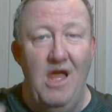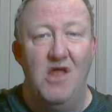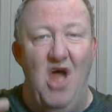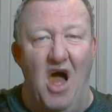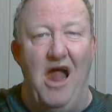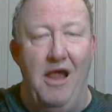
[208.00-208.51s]

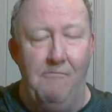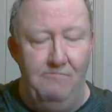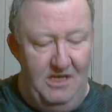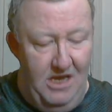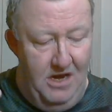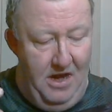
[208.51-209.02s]
And I am
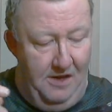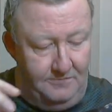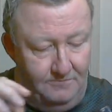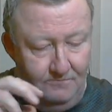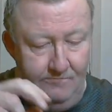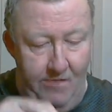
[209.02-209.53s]

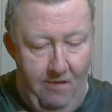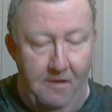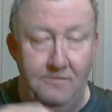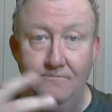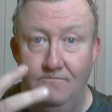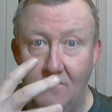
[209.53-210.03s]
beginning
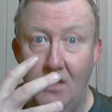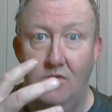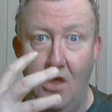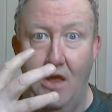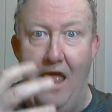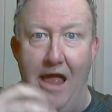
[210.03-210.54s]

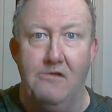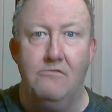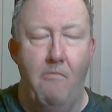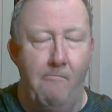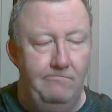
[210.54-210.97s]
to get